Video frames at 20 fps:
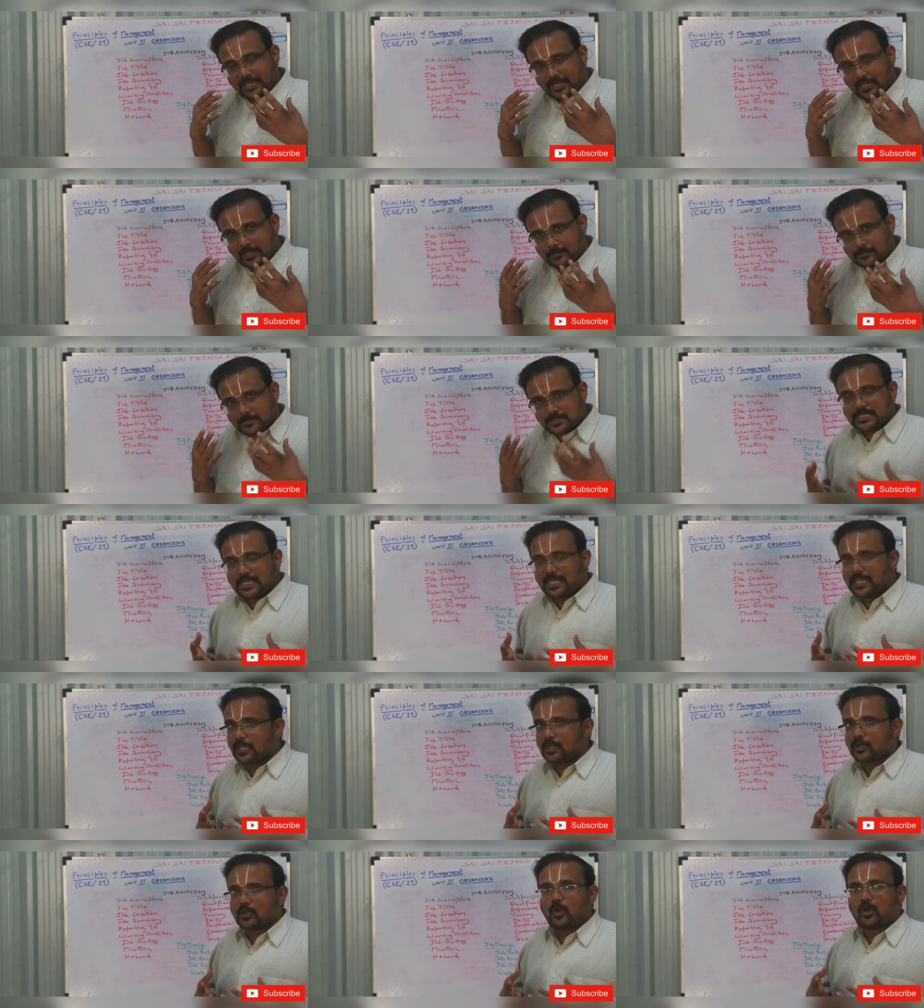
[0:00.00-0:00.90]
I
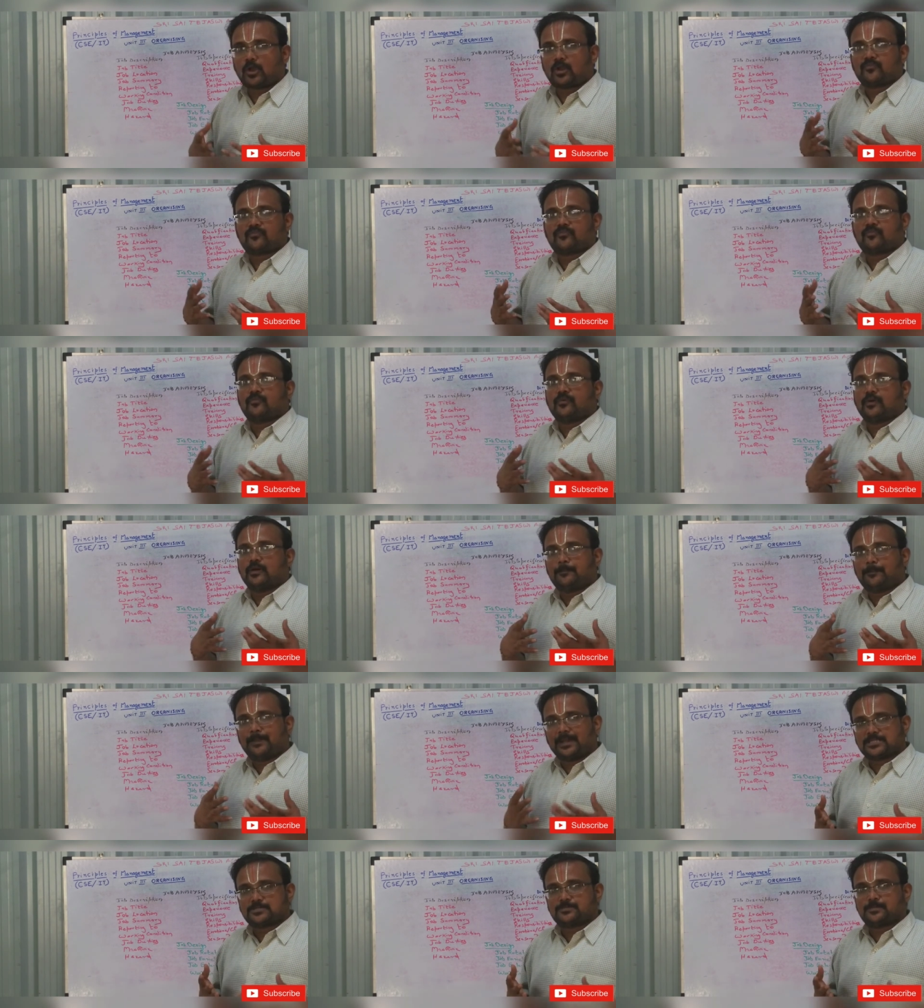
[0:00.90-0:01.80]
am seeing a lot
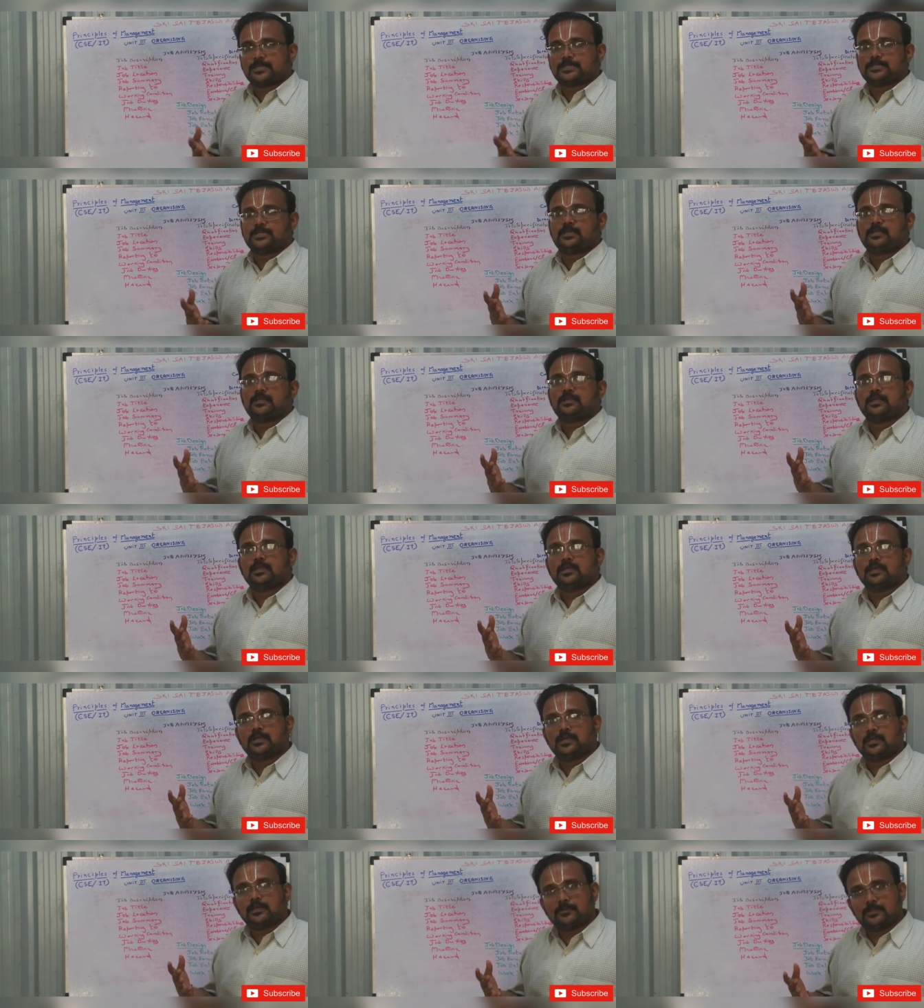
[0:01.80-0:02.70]
of
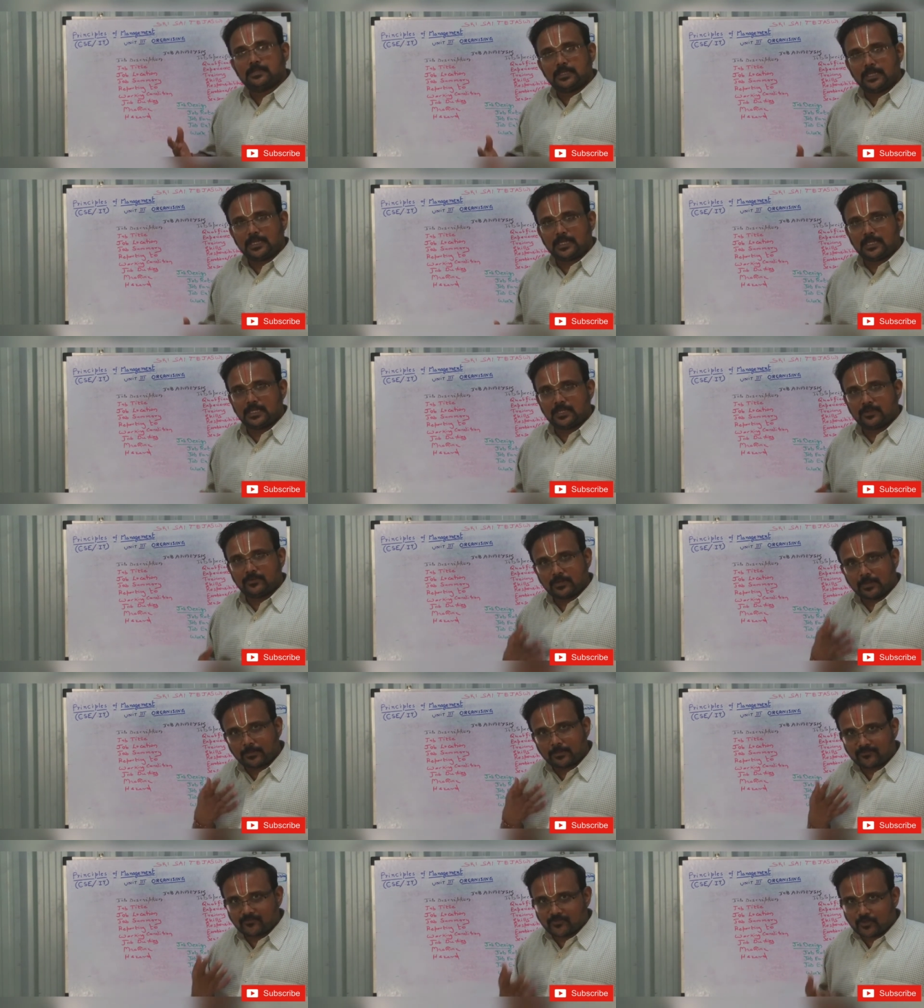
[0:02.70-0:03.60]
participation.
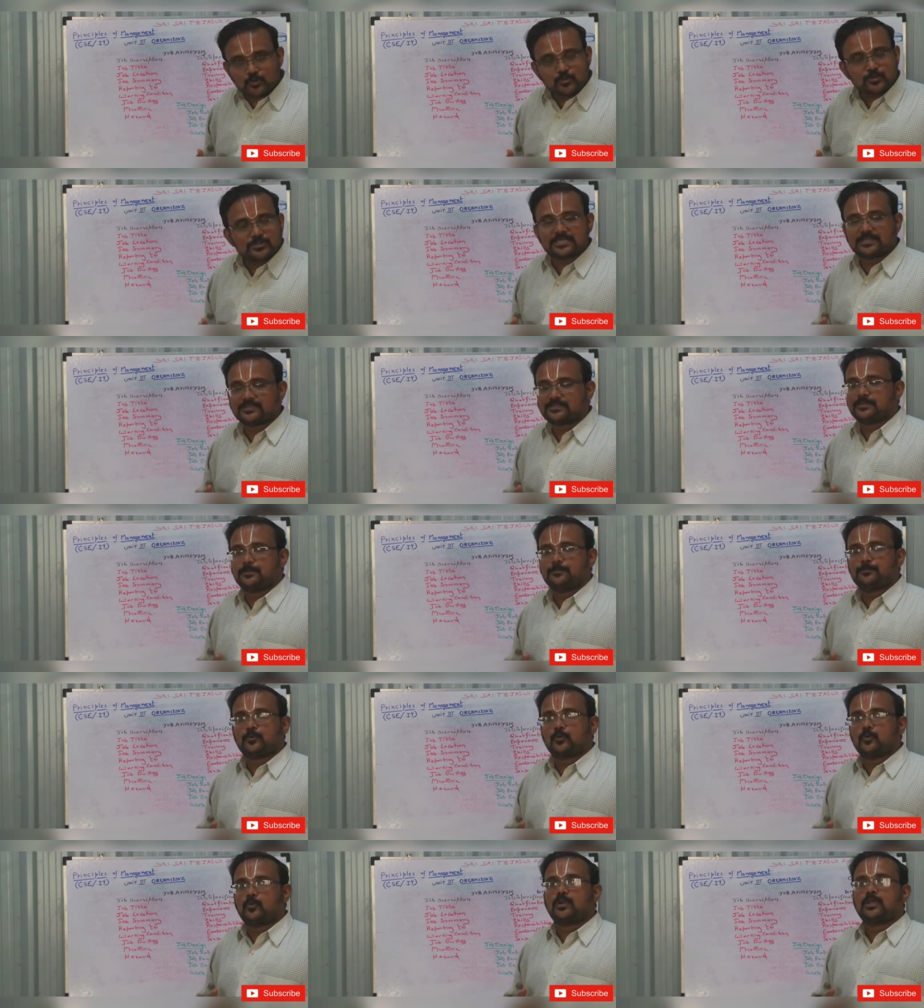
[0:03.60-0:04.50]
The number of views
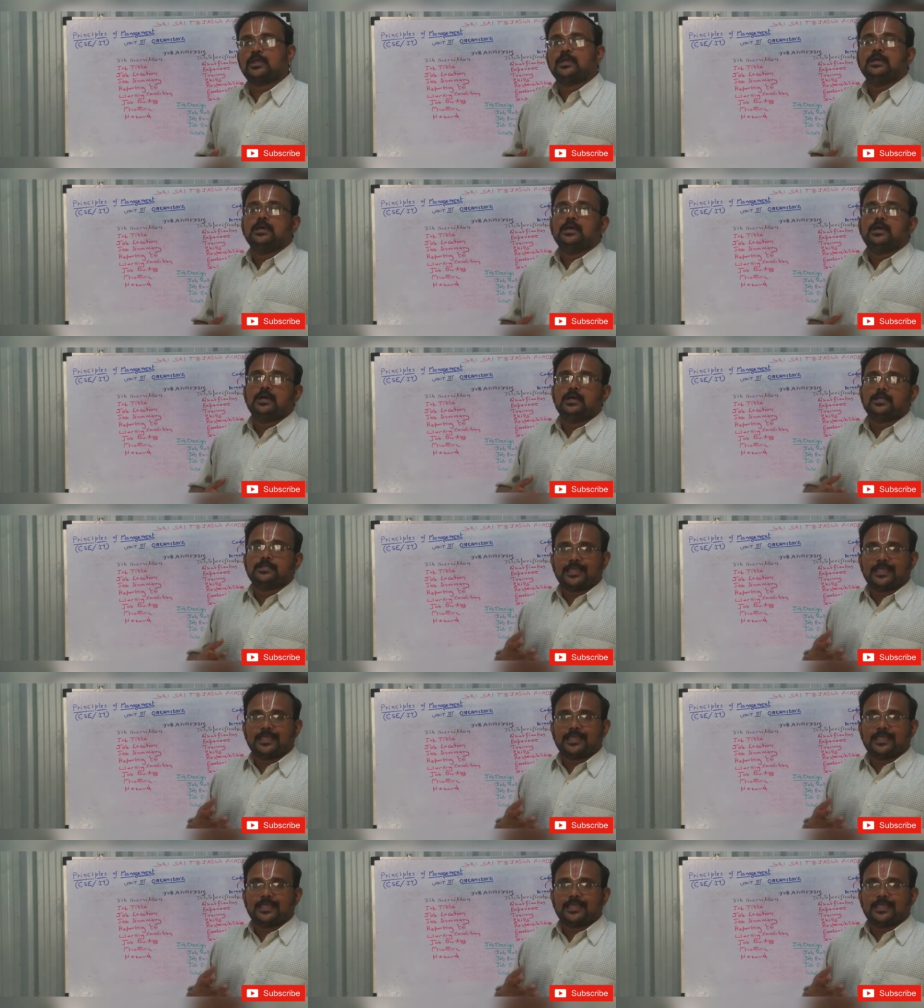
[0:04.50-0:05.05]
has improved.